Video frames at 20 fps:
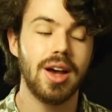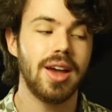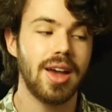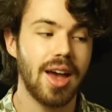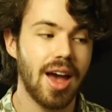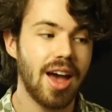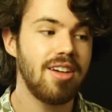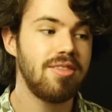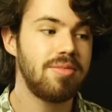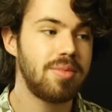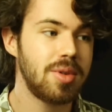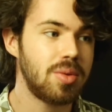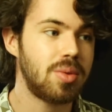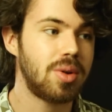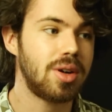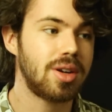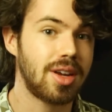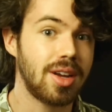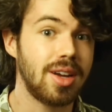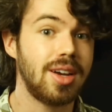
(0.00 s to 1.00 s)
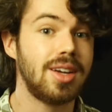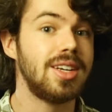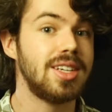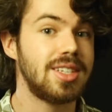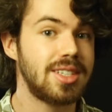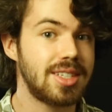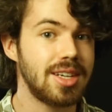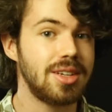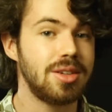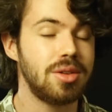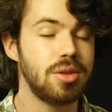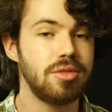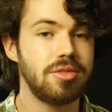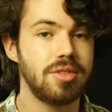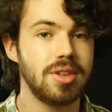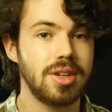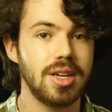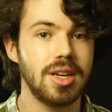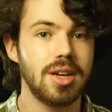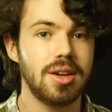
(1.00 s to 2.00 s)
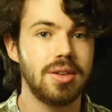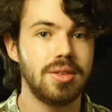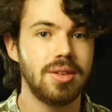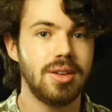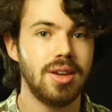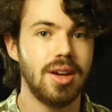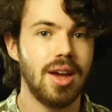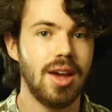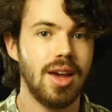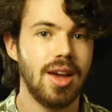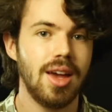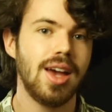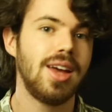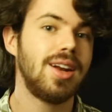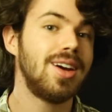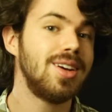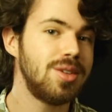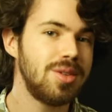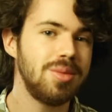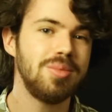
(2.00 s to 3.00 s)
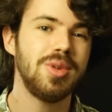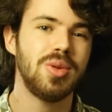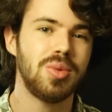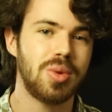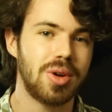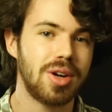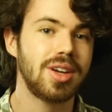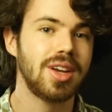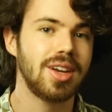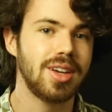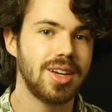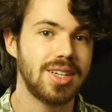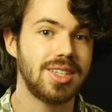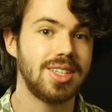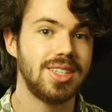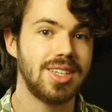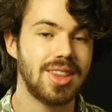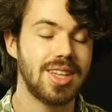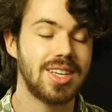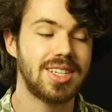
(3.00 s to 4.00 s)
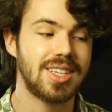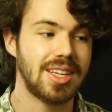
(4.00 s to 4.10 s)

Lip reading: I have been working on a single video. And I don't mean working on it in the